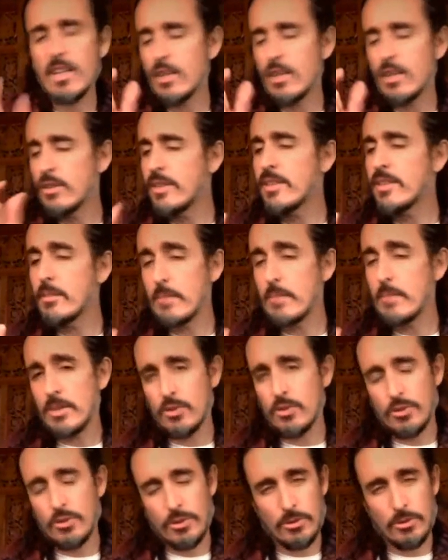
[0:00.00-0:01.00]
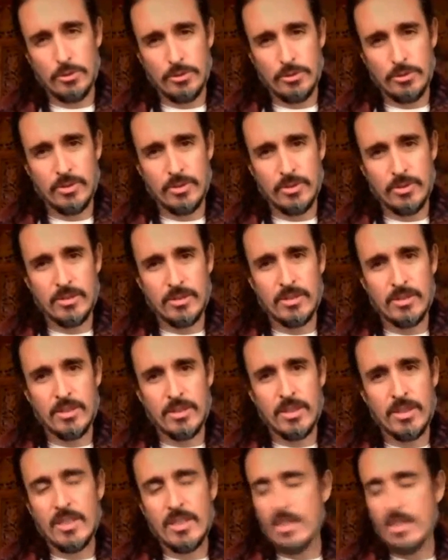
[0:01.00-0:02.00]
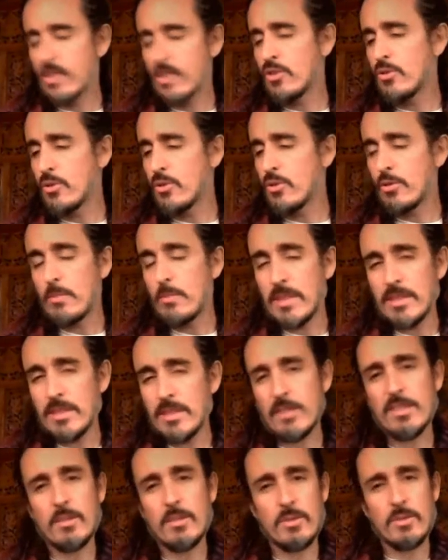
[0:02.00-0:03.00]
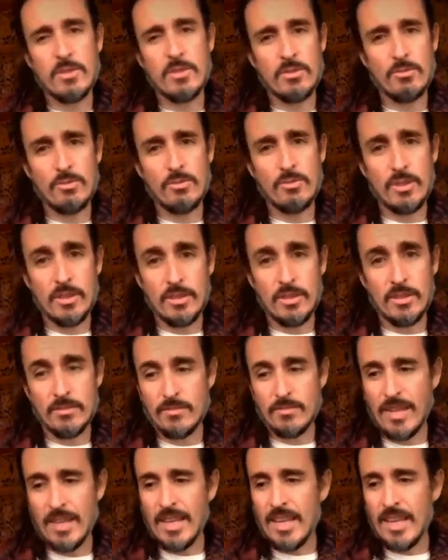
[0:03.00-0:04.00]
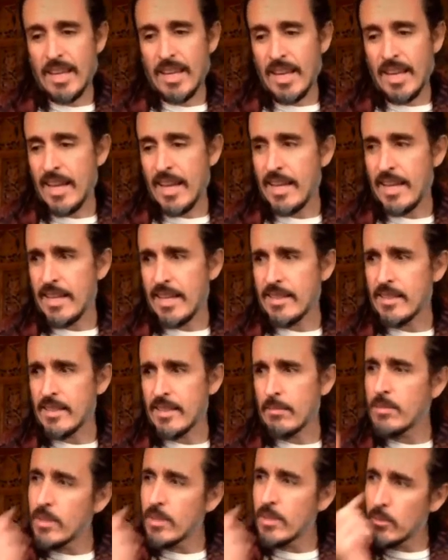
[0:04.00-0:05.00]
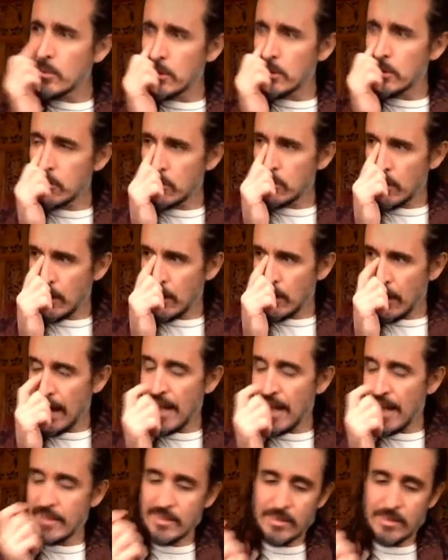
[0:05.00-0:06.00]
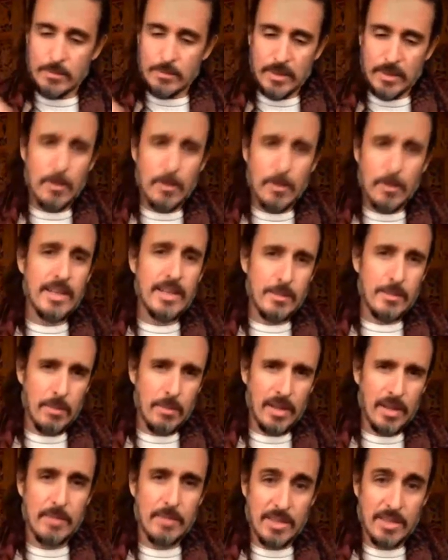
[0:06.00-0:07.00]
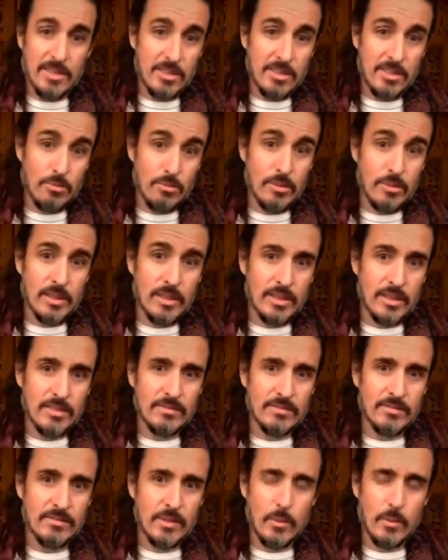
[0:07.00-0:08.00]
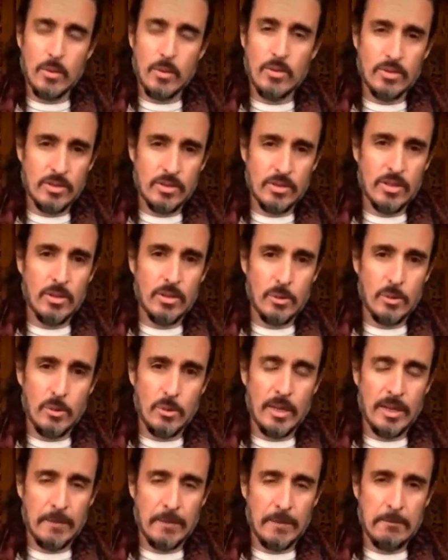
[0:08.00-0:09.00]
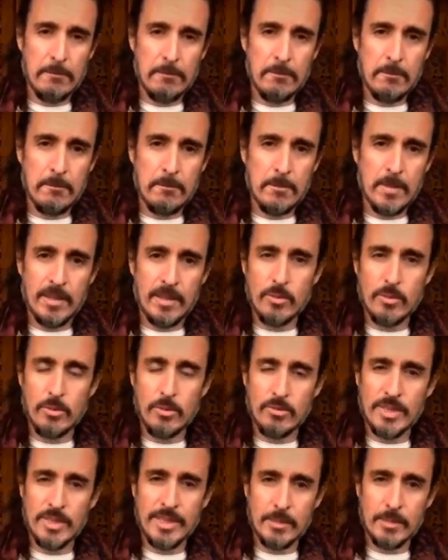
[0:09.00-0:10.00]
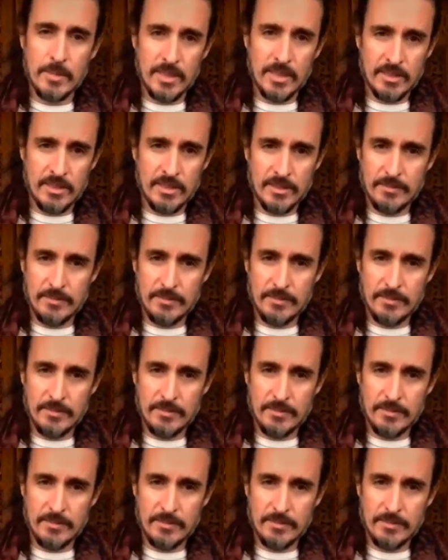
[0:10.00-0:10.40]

Rita means truth. Truth means something which is real, and it's something which has to be abided by because it's real. It won't just go away. That's what Riti means.